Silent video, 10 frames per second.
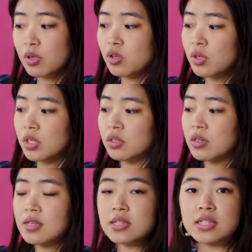you can
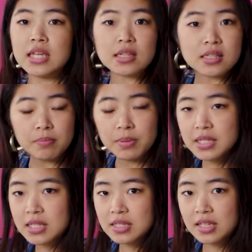stick some
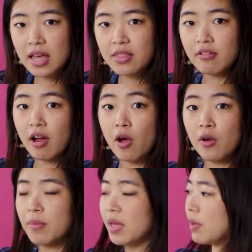pieces together at
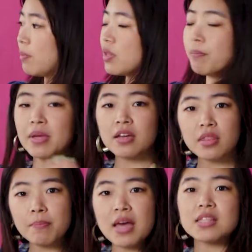home maybe, but the bigger
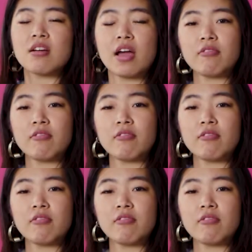the better, I